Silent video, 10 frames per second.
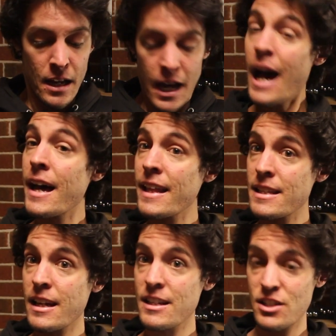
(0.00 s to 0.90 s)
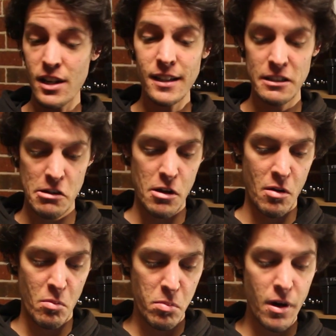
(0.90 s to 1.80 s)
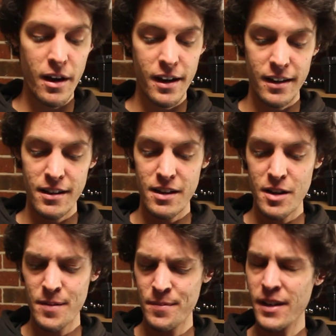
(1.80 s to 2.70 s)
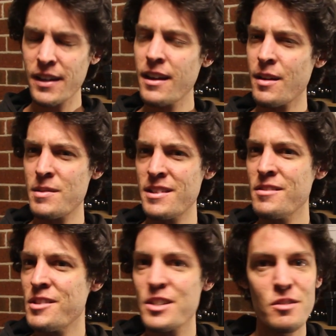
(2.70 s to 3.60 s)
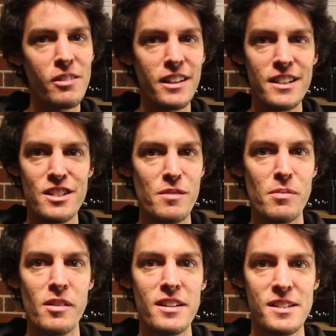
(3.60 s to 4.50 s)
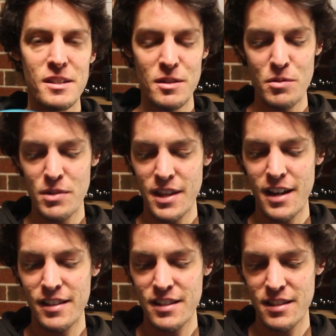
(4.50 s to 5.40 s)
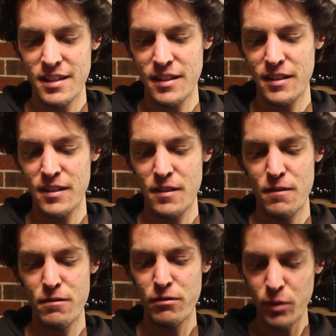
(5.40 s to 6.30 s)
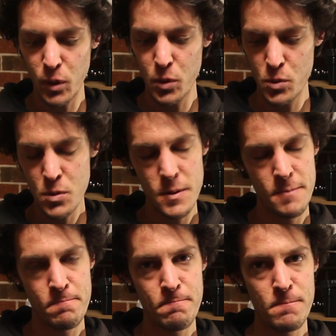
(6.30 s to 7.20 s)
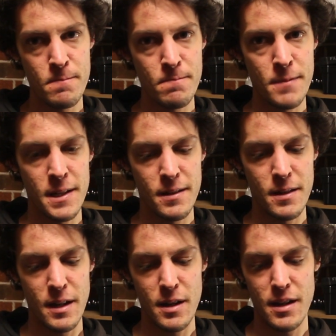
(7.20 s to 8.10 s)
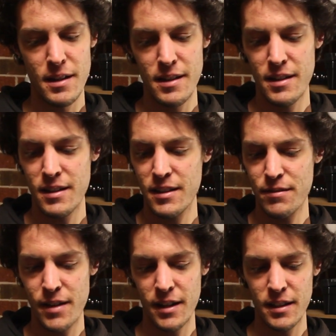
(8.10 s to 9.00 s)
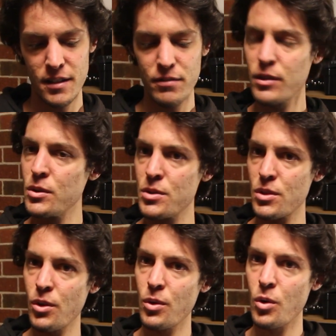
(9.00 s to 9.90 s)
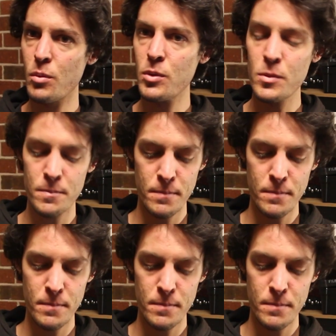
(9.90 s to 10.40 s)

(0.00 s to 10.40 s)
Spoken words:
That kind of sucked, but yeah, I'm still just really surprised with how this thing flew and the fact that it flew so normal,